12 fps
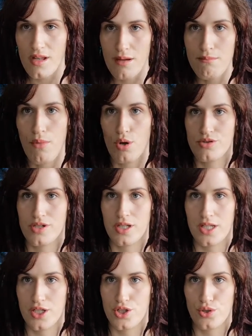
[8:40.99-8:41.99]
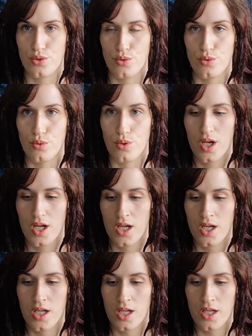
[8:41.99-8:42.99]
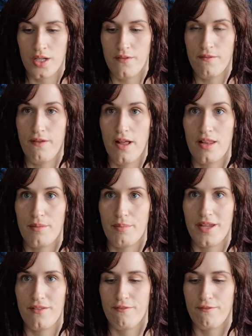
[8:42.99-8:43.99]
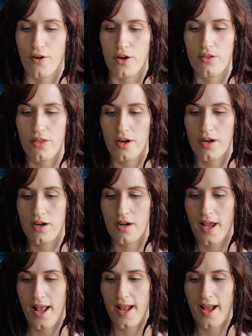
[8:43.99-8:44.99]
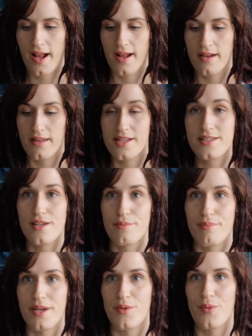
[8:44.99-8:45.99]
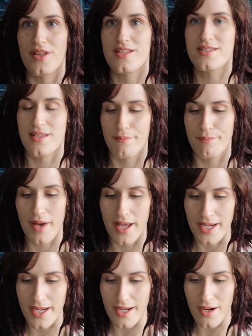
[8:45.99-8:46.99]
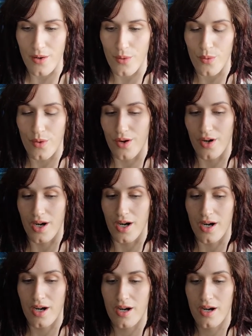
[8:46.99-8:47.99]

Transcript: emotionally to develop it further. And this could be with somebody, or